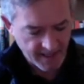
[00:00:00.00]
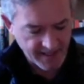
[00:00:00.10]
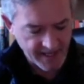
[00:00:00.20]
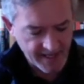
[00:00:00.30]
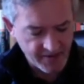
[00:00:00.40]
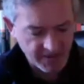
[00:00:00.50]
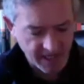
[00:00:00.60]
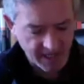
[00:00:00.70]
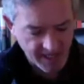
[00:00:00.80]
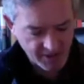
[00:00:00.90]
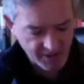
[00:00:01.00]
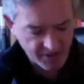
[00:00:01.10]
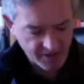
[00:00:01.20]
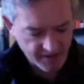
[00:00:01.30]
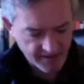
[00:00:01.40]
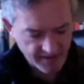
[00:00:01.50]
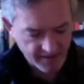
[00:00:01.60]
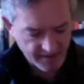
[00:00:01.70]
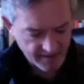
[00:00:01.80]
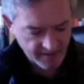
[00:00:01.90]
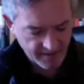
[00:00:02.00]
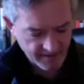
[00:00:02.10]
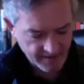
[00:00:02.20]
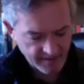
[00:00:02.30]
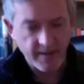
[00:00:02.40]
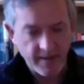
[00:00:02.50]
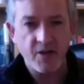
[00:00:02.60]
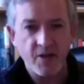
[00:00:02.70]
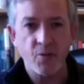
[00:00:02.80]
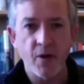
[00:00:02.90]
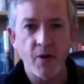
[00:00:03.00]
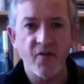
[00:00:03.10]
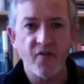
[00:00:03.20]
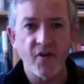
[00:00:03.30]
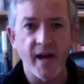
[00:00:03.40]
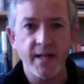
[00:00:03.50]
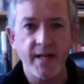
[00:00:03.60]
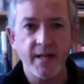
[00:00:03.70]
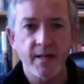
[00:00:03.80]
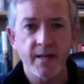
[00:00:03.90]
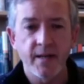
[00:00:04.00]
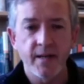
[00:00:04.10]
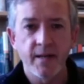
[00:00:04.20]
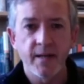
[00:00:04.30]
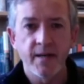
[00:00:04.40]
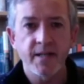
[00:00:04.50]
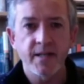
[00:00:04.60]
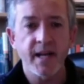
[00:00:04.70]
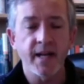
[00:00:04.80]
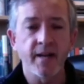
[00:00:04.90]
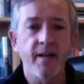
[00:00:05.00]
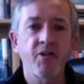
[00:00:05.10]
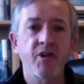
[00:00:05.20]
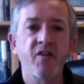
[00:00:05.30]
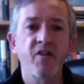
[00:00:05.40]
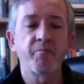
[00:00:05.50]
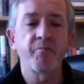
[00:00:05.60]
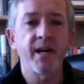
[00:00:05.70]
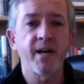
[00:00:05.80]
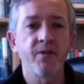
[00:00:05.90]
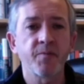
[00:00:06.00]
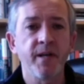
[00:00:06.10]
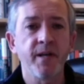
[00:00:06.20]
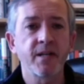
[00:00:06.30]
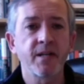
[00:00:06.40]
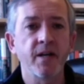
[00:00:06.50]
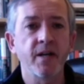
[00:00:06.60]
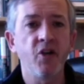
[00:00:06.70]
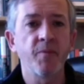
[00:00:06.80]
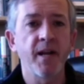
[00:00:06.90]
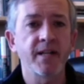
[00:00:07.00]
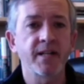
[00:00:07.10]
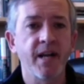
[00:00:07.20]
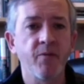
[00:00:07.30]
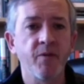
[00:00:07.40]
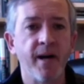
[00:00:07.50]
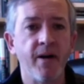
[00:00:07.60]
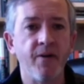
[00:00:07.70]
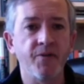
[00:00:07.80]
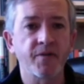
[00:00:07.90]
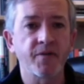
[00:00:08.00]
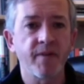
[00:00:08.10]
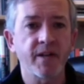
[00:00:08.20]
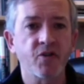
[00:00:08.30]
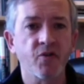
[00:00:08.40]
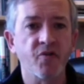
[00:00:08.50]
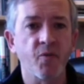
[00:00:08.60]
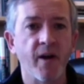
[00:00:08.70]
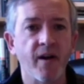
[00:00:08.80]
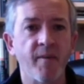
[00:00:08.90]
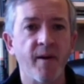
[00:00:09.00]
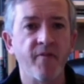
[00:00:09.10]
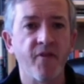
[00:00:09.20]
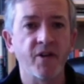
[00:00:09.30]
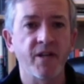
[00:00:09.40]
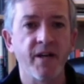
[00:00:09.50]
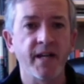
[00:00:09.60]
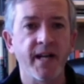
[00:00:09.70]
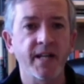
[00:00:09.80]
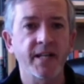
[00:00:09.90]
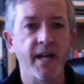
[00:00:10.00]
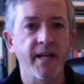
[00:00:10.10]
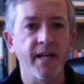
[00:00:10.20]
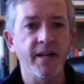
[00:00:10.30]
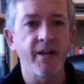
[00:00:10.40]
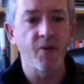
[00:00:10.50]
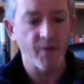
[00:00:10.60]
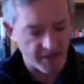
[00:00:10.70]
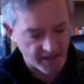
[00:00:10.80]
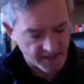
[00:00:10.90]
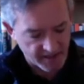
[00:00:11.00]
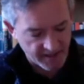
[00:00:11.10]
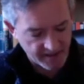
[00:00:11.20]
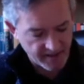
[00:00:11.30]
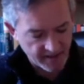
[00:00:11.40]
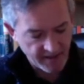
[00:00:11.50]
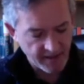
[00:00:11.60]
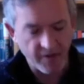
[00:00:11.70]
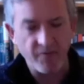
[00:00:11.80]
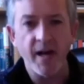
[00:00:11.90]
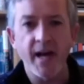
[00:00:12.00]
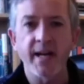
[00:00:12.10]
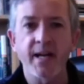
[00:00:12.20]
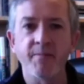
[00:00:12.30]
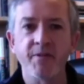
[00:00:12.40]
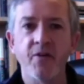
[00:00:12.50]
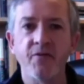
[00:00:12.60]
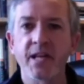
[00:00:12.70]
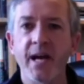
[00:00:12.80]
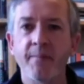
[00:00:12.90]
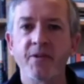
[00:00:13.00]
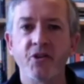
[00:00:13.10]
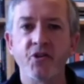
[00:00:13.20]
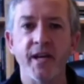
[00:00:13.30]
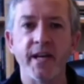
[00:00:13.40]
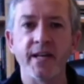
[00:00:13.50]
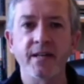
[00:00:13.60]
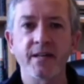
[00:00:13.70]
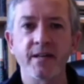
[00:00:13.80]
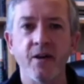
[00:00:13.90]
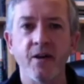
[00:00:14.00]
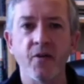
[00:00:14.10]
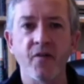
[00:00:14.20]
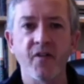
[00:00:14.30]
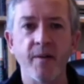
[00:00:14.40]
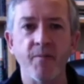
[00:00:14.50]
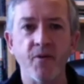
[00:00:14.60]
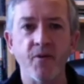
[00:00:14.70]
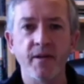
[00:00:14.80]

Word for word: then you touch 12th fret. So again, think of Brouwer's piece, A Cuban Landscape with Bells. That's sort of where I remember first learning that technique, you know, where you did the, the right hand comes over and taps the strings uh, on the fingerboard.